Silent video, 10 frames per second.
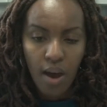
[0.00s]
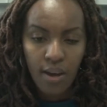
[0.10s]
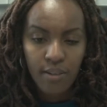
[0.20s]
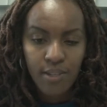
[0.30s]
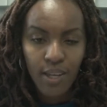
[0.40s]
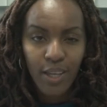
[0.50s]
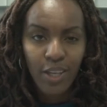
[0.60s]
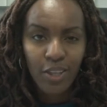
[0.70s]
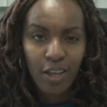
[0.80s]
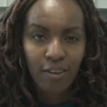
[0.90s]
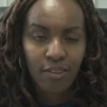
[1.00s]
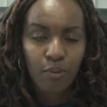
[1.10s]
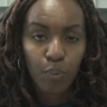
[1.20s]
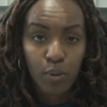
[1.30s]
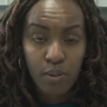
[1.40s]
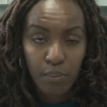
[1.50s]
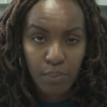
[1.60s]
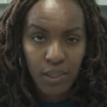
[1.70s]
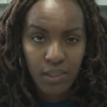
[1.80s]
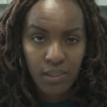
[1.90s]
are taking their
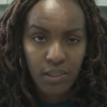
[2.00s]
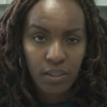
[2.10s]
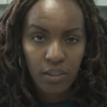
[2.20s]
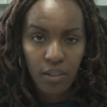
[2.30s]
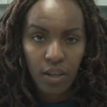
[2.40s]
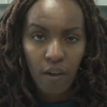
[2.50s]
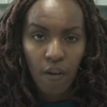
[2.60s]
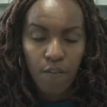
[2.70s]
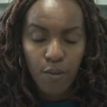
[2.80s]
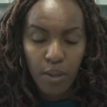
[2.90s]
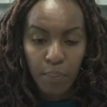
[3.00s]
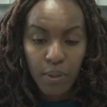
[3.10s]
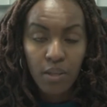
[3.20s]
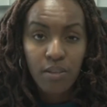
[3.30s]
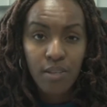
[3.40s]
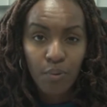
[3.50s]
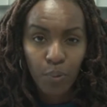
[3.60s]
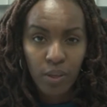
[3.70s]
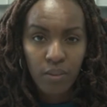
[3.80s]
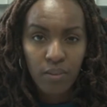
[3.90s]
responsibility for the PET
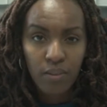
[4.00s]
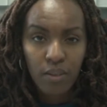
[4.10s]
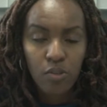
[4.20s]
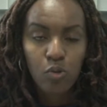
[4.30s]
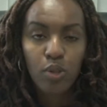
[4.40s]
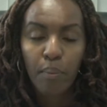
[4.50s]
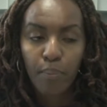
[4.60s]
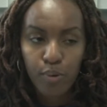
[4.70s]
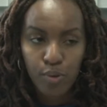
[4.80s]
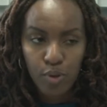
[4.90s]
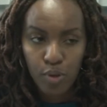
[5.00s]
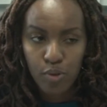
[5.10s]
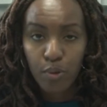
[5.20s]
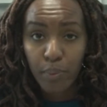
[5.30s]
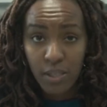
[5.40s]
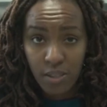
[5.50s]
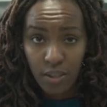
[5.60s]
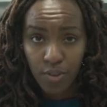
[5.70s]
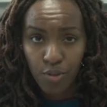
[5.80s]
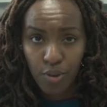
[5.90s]
waste to the post-consumer
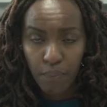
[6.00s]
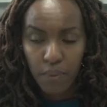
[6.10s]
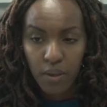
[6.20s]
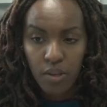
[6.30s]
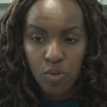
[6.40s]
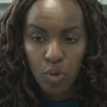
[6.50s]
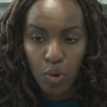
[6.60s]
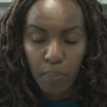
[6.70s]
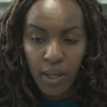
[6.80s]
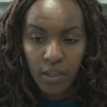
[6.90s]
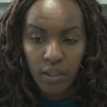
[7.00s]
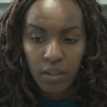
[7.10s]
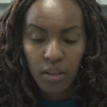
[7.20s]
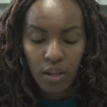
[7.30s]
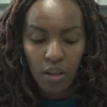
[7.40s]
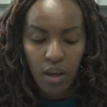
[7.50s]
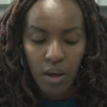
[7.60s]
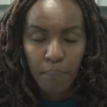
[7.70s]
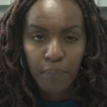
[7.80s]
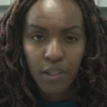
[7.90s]
stage. So normally,
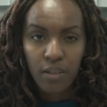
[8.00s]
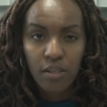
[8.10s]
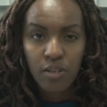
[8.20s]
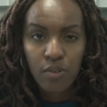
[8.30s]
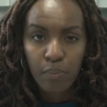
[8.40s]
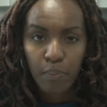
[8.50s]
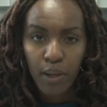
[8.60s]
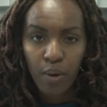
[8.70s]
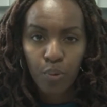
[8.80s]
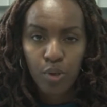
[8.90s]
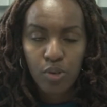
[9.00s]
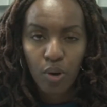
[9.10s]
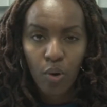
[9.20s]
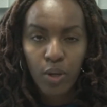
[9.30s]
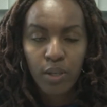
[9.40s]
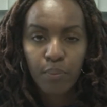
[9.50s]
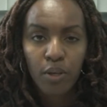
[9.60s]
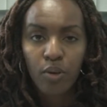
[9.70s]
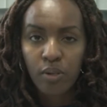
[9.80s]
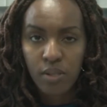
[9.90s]
the industry player would only be
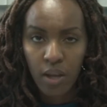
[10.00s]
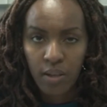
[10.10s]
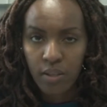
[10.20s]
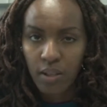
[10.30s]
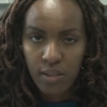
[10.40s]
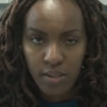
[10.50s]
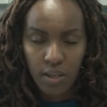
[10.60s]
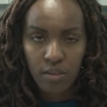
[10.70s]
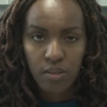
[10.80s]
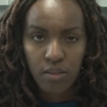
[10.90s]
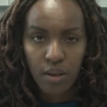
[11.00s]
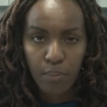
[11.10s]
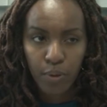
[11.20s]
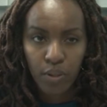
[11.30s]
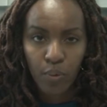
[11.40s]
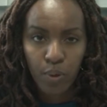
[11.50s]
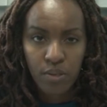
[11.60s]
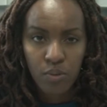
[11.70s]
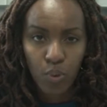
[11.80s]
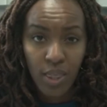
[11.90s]
concerned, in a sense, about the
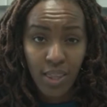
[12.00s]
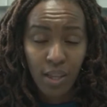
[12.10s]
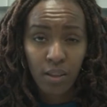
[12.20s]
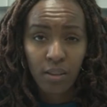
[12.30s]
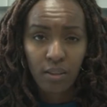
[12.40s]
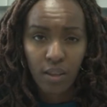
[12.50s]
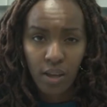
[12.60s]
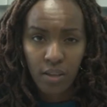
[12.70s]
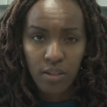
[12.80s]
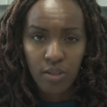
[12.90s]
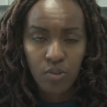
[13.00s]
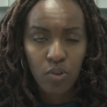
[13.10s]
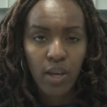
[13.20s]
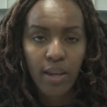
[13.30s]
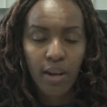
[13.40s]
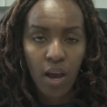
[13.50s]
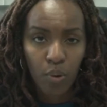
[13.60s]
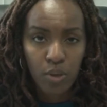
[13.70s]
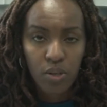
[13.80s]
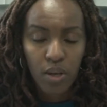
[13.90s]
waste within their industry and
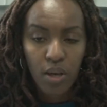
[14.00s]
out.